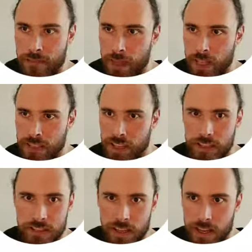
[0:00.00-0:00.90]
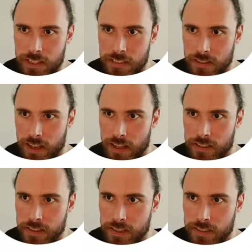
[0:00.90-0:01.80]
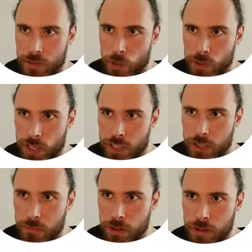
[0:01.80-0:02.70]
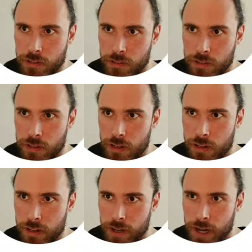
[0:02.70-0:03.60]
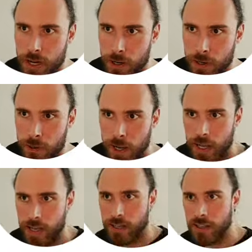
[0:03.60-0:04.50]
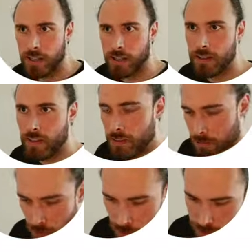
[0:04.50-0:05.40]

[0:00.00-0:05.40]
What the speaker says: And Jay says that these quotation marks are now added in the default.